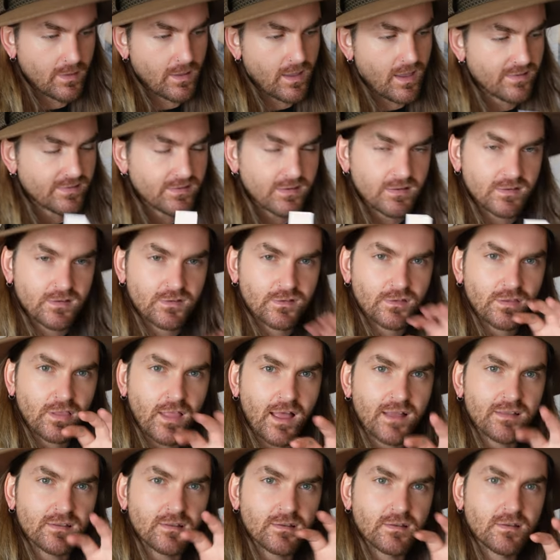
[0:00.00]
as its
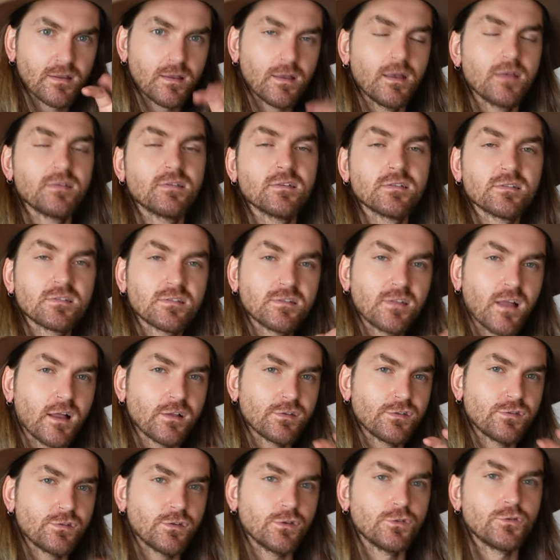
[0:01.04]
slight as it
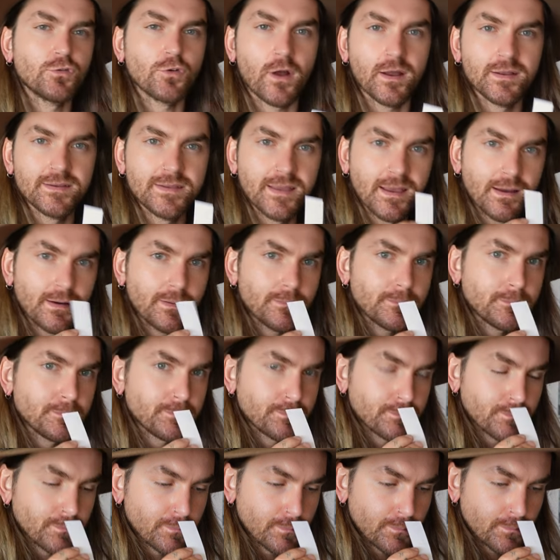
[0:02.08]
starts to dry down.
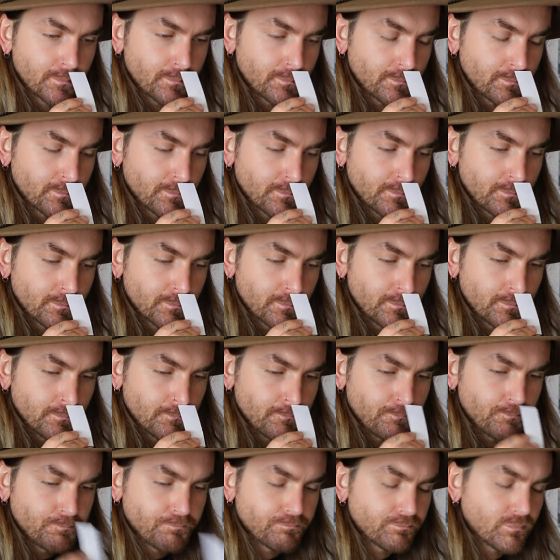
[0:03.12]

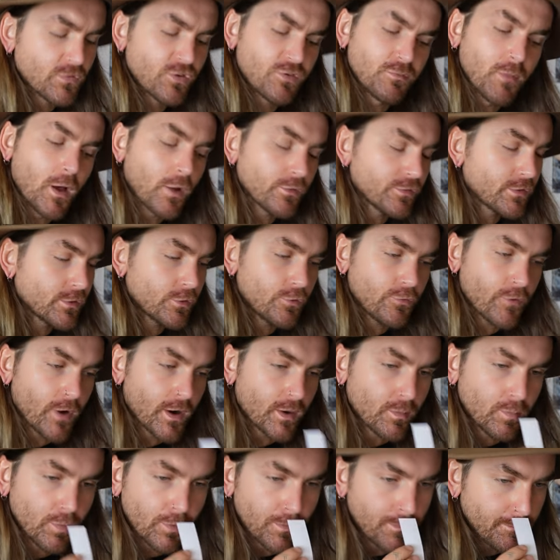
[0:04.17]
Smells
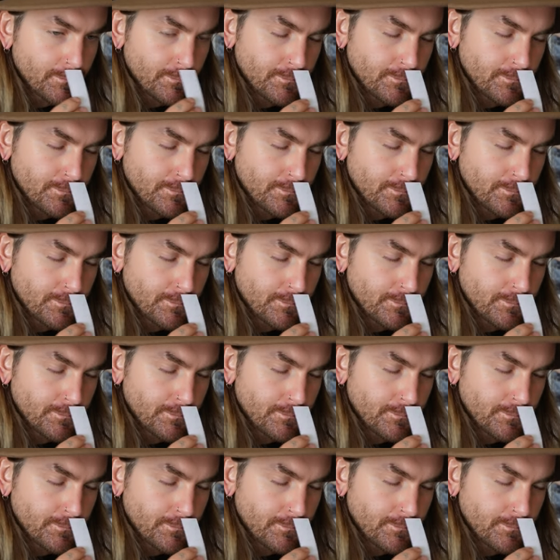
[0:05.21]
incredible.